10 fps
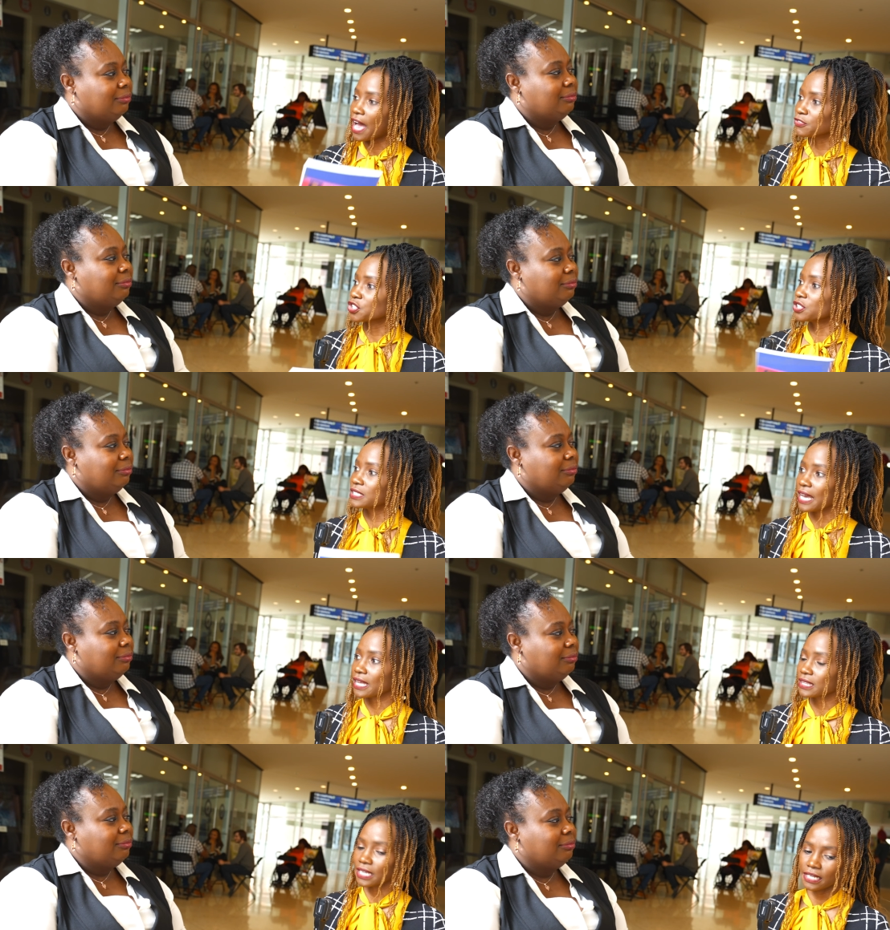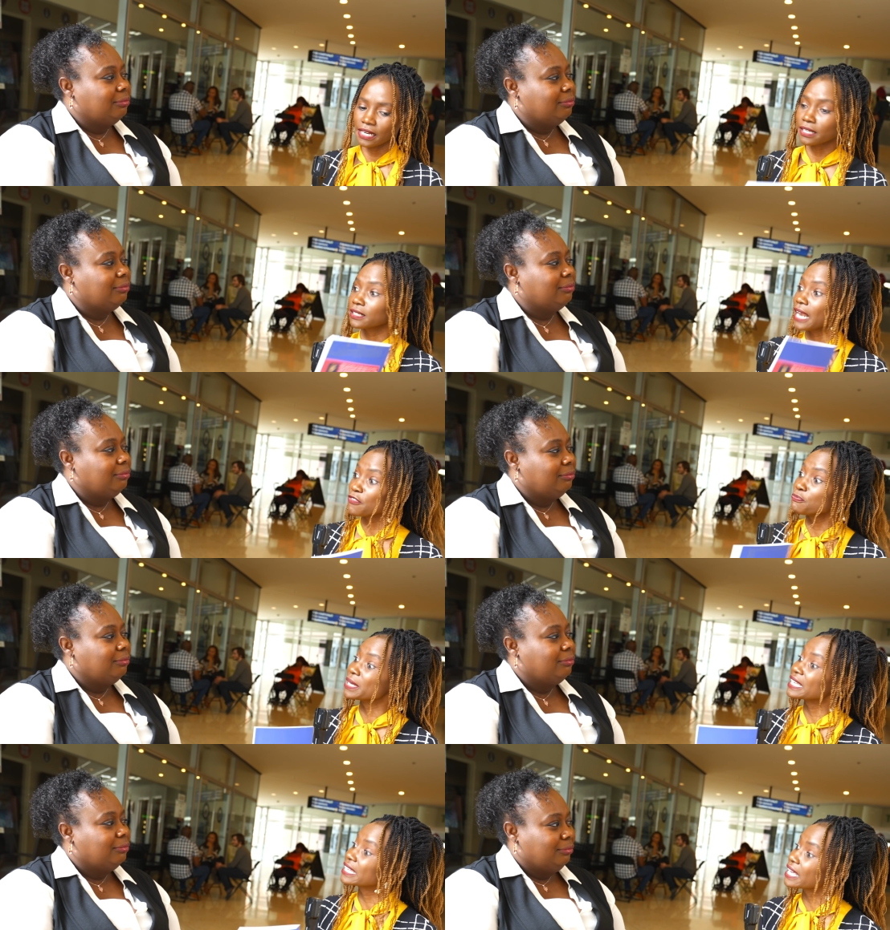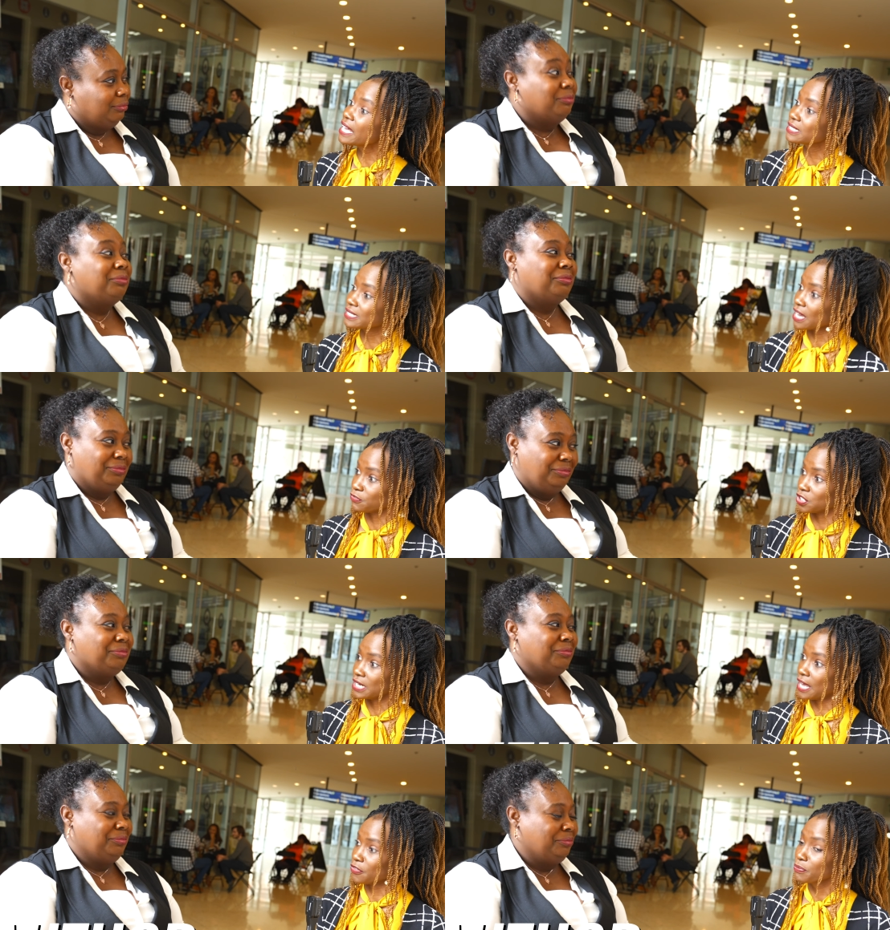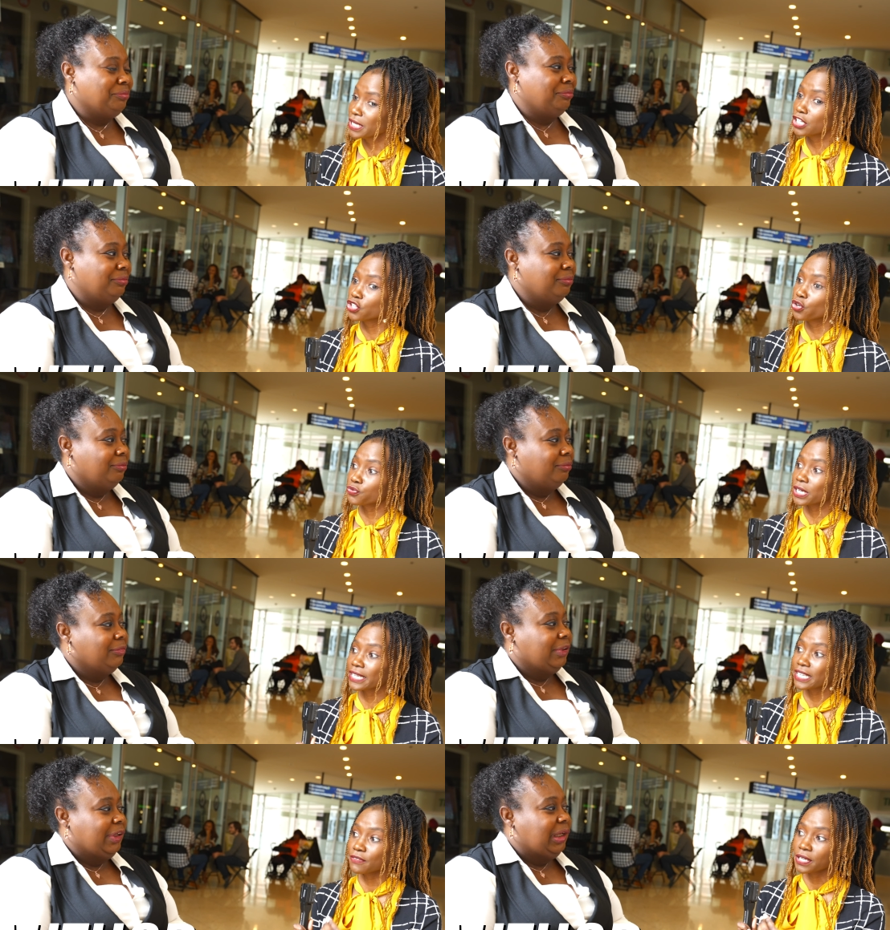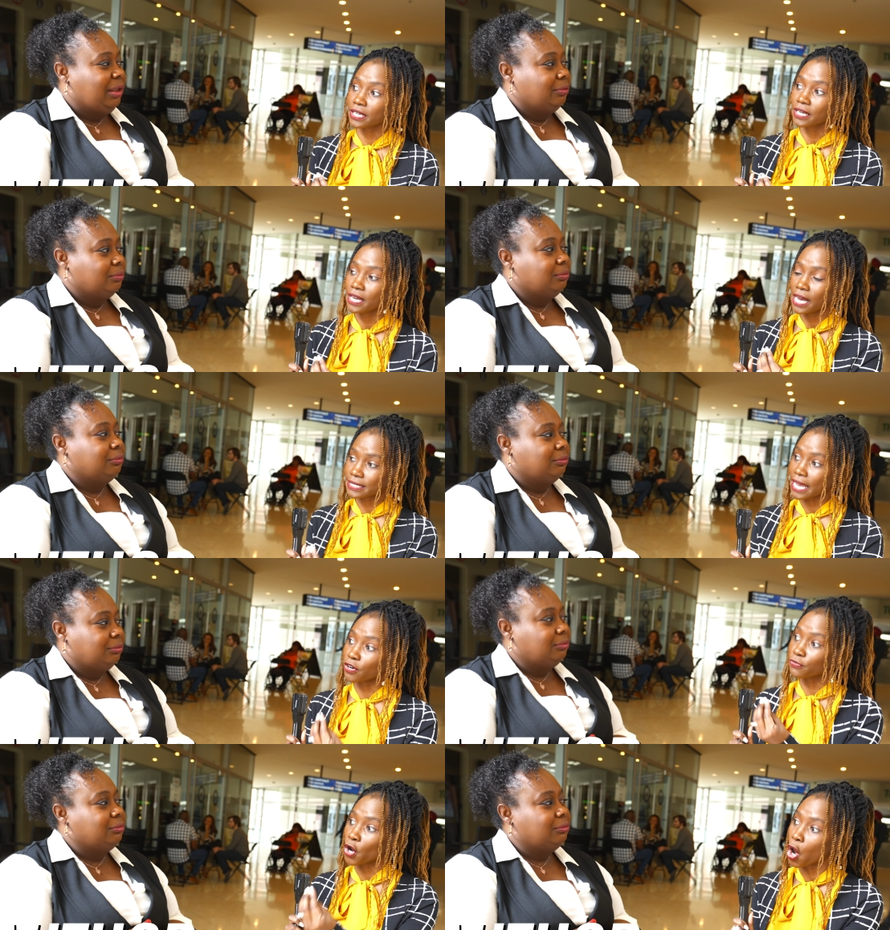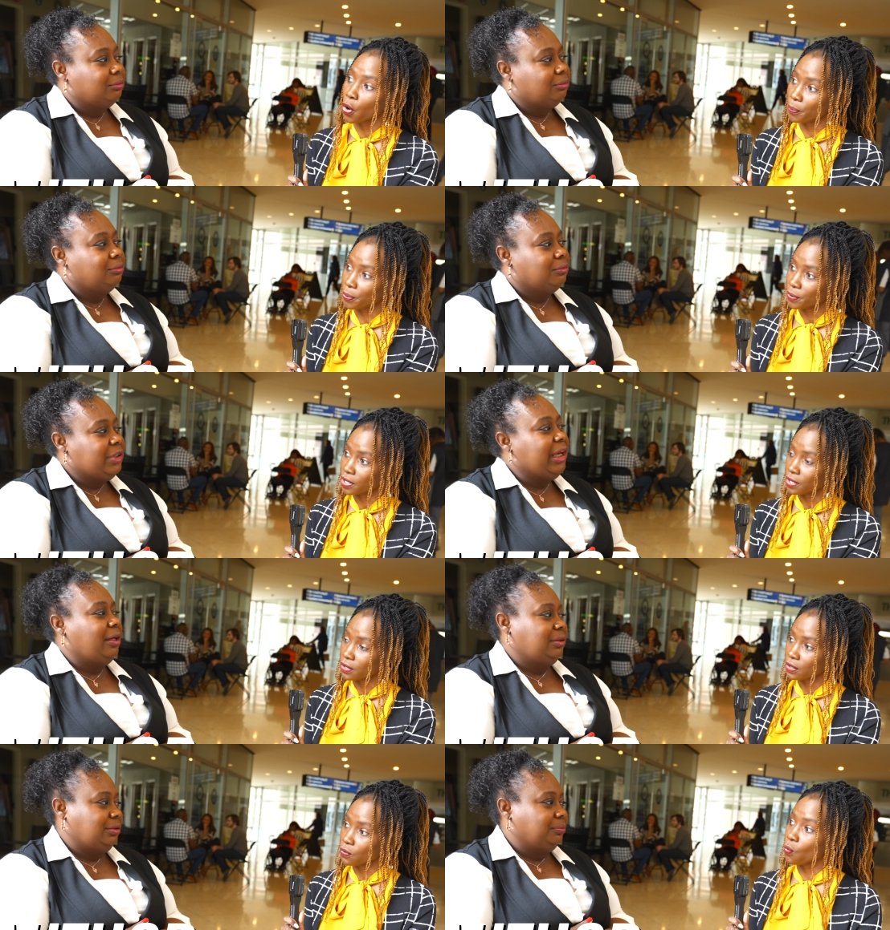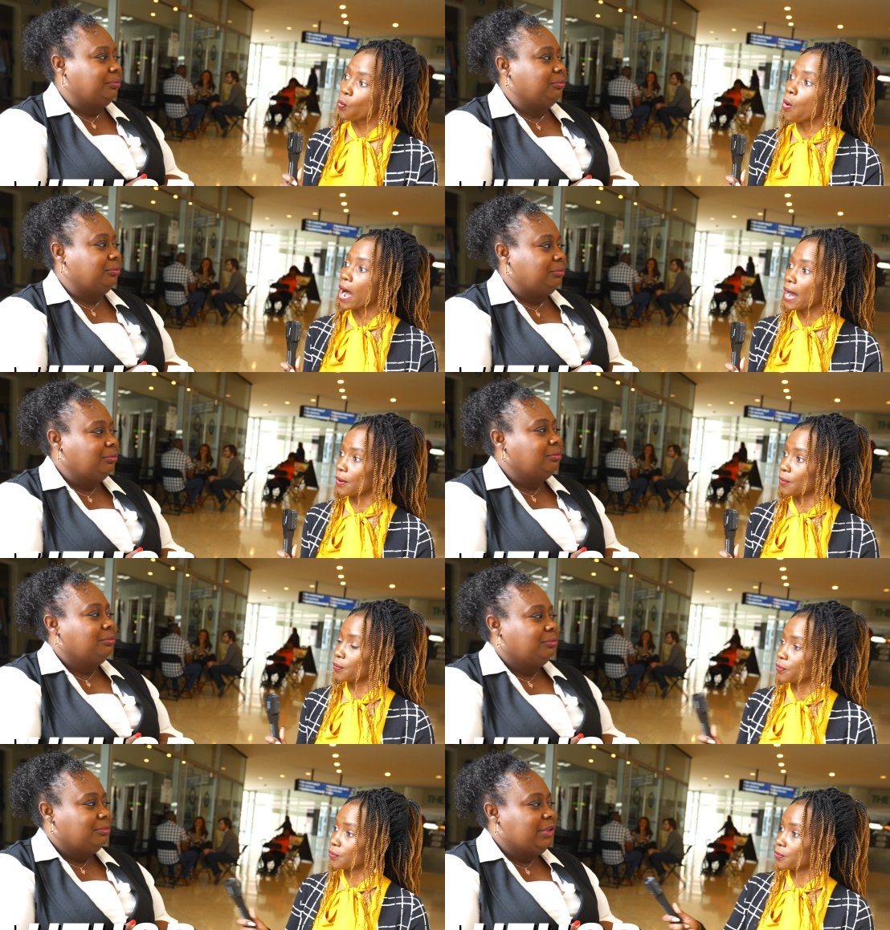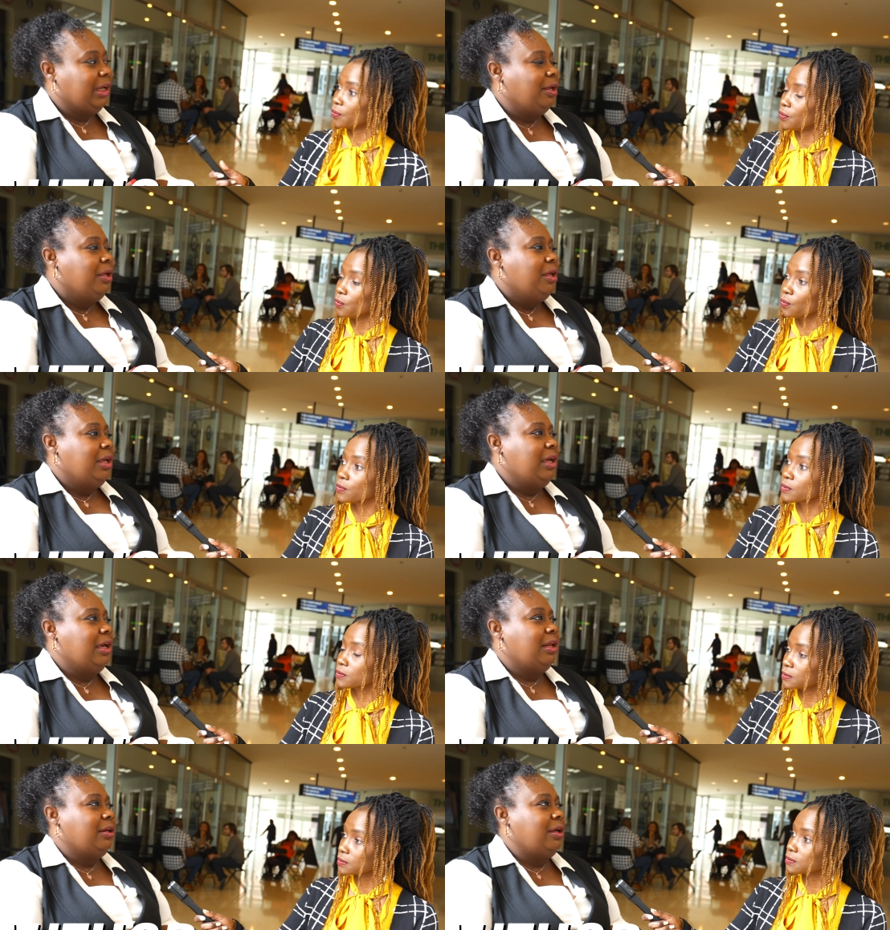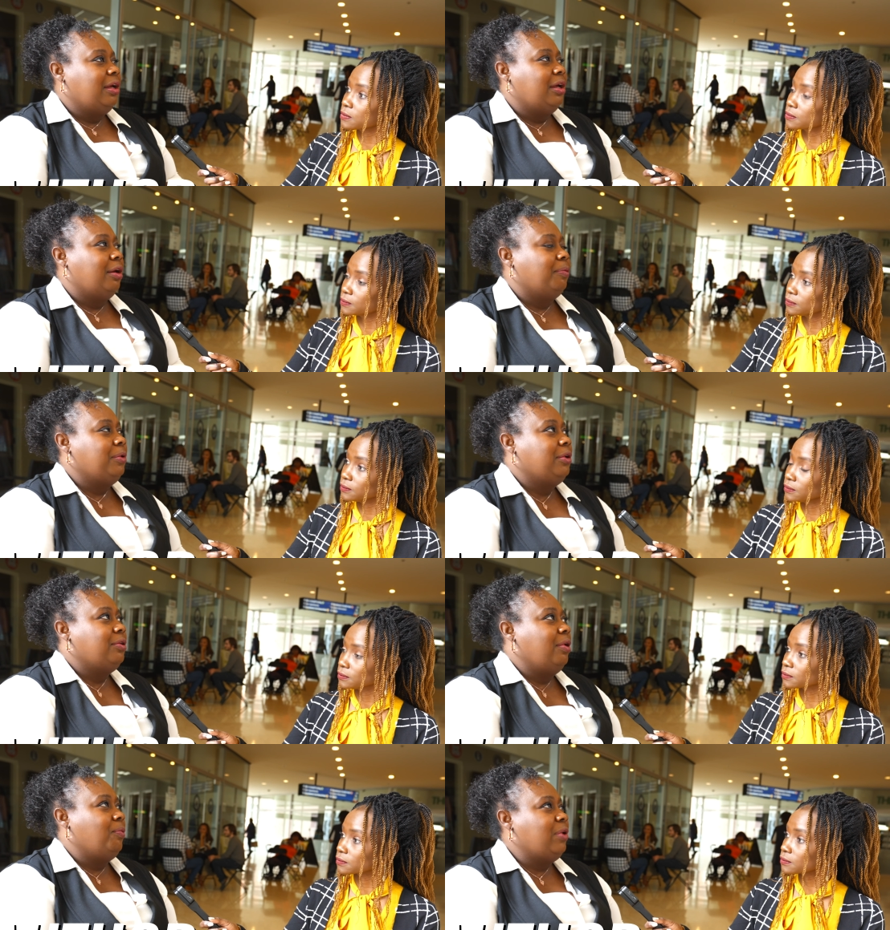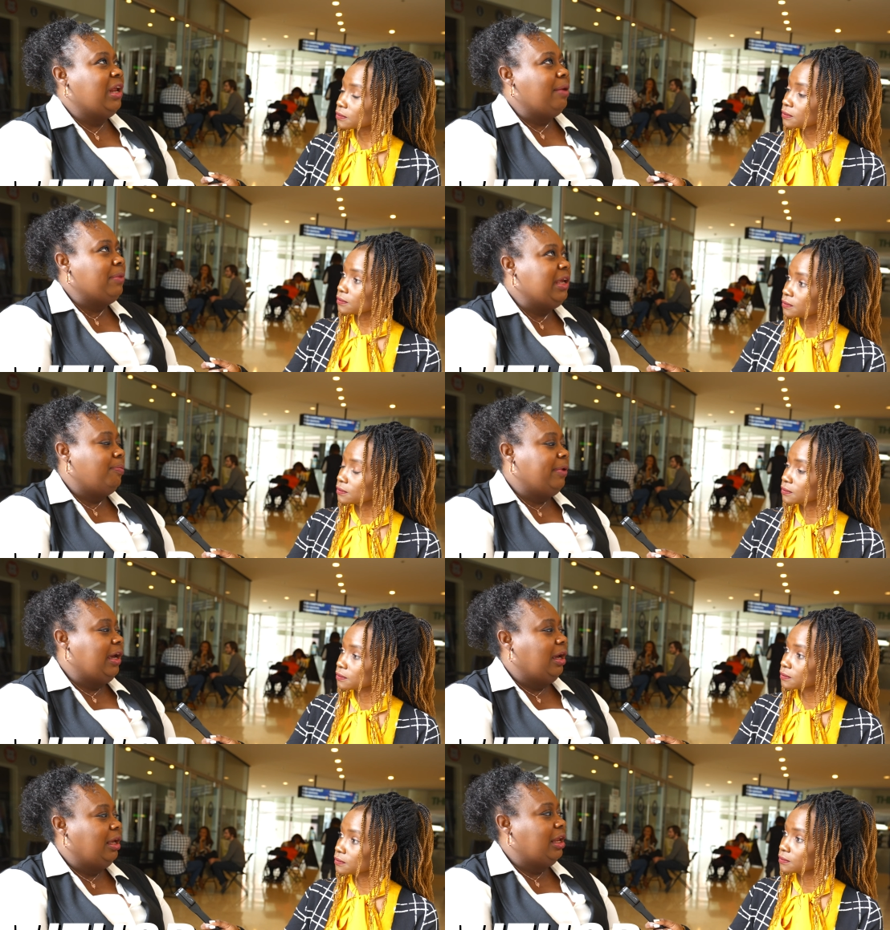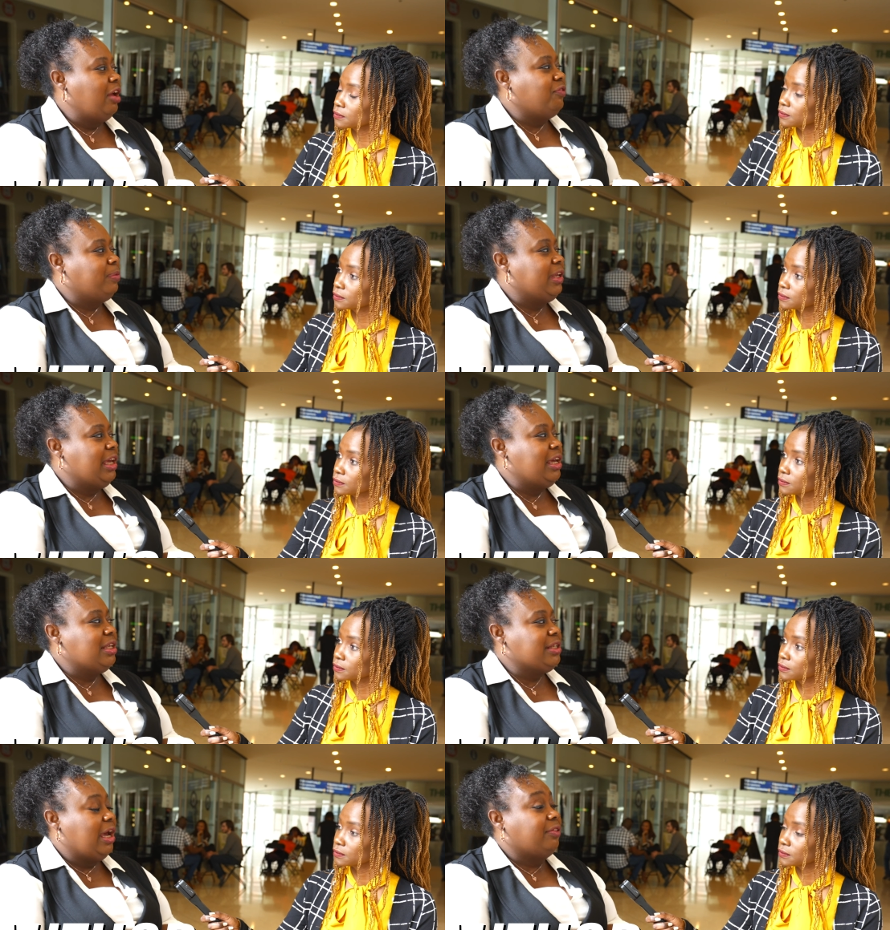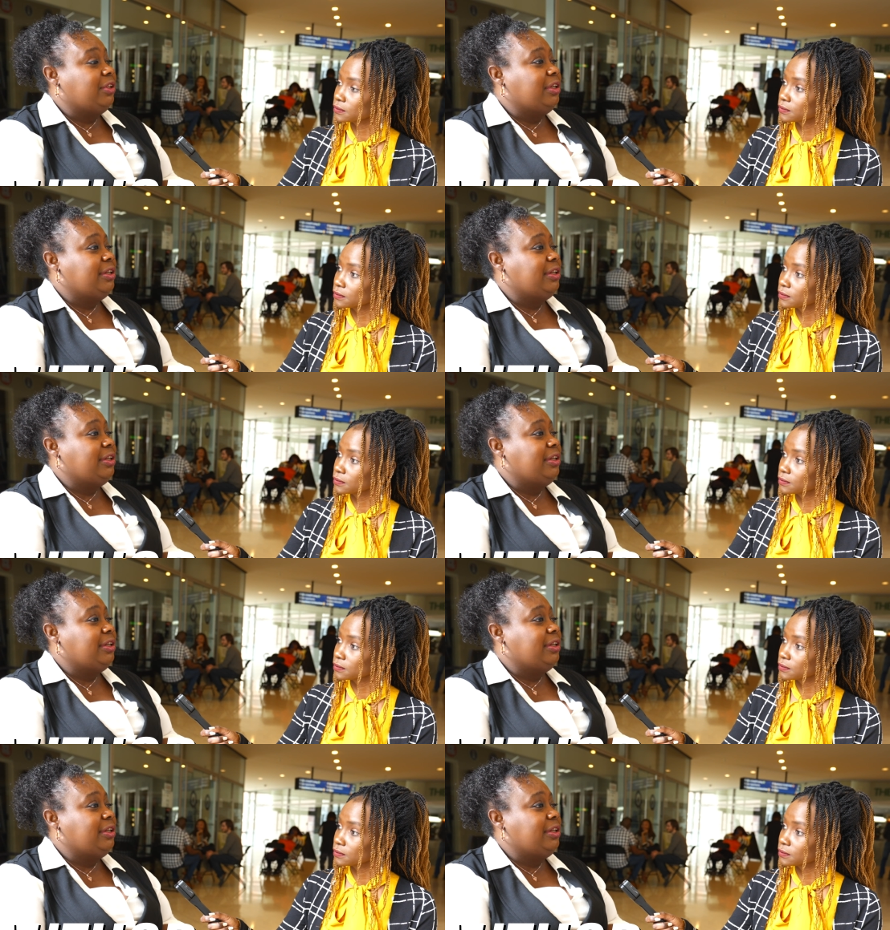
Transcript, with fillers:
Speaker 1: after death, like life begins after death, meaning you're really giving a sign of hope.
Speaker 2: Yeah.
Speaker 1: Wow.
Speaker 2: Yeah. And what I mean by life begins after